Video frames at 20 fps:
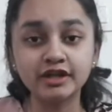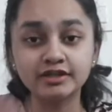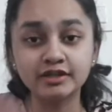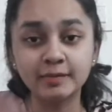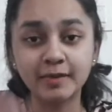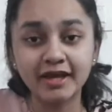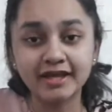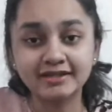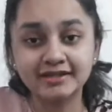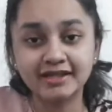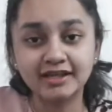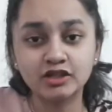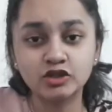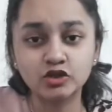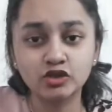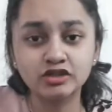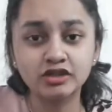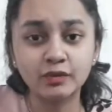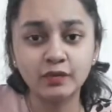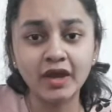customize these
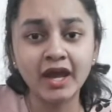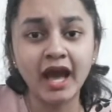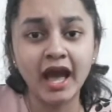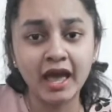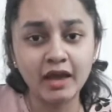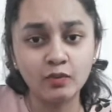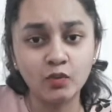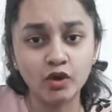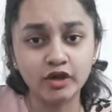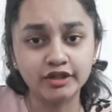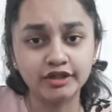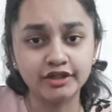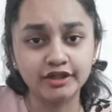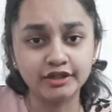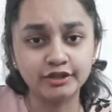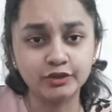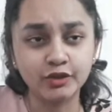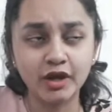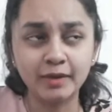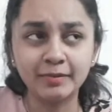shoes the way I wanted
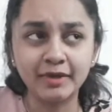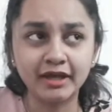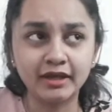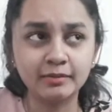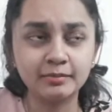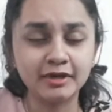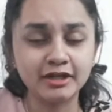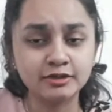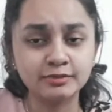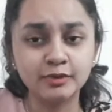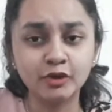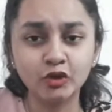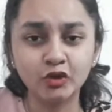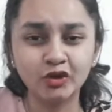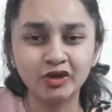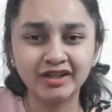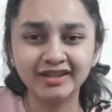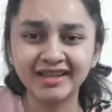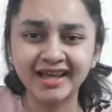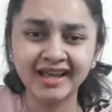it to and make it much more
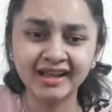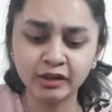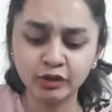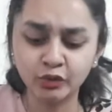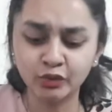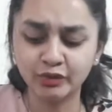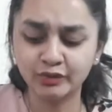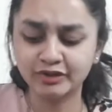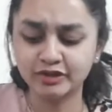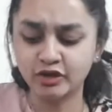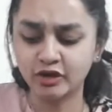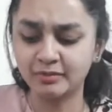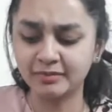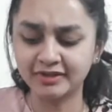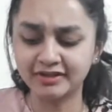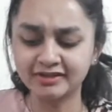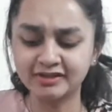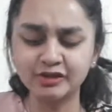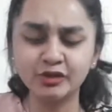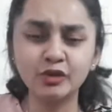cooler than Louis Vuitton
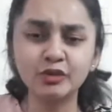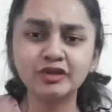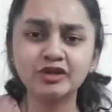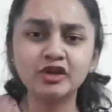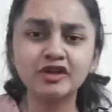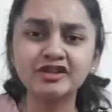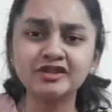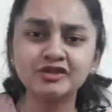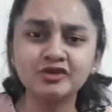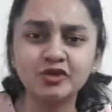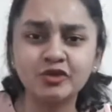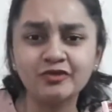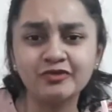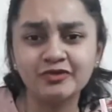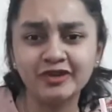because Louis Vuitton is so